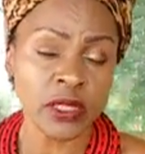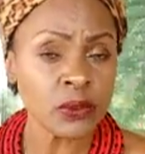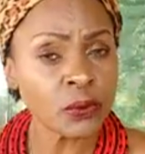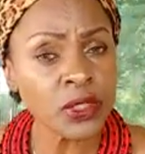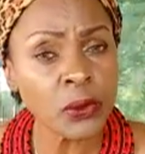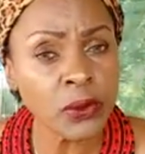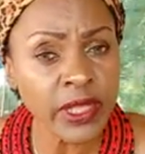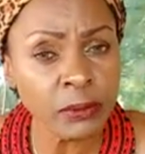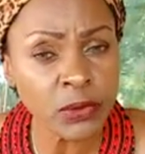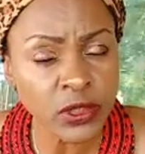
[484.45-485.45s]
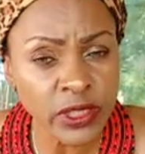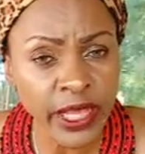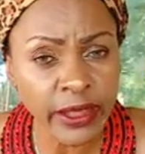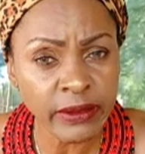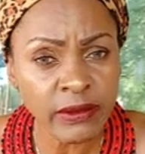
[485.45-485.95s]
as we know them
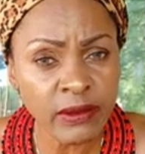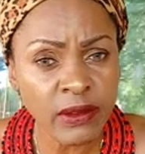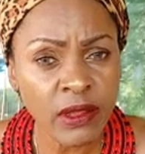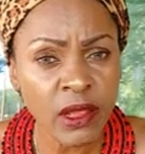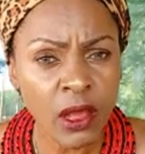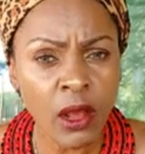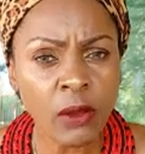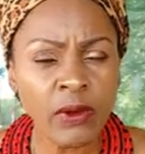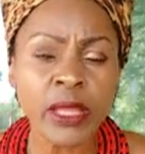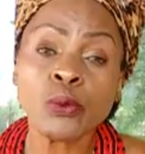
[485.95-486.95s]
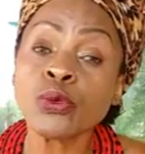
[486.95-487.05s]
today, all right?